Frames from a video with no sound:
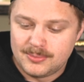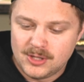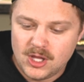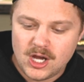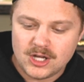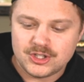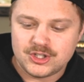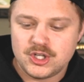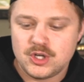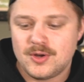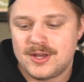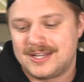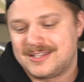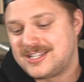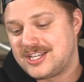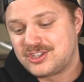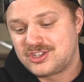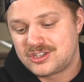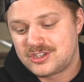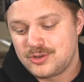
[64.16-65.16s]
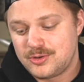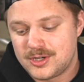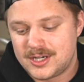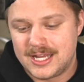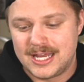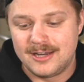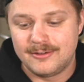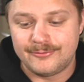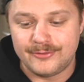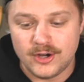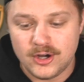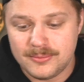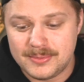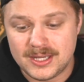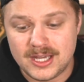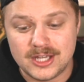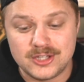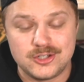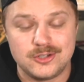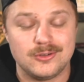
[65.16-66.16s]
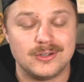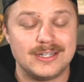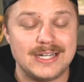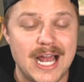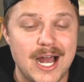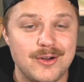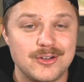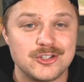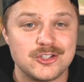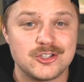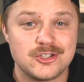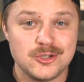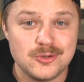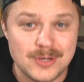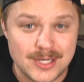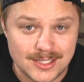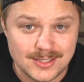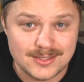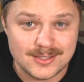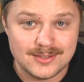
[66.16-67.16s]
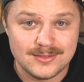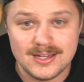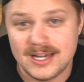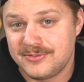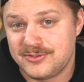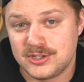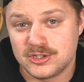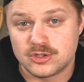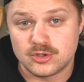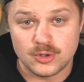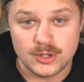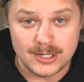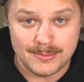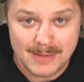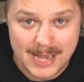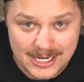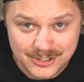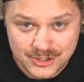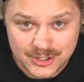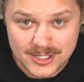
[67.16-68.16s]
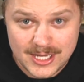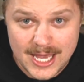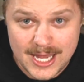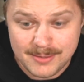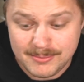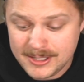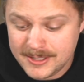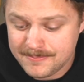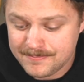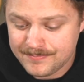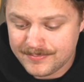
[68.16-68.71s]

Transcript: belongs to, and it says student info because you are now a student at the Istoria Magic Academy.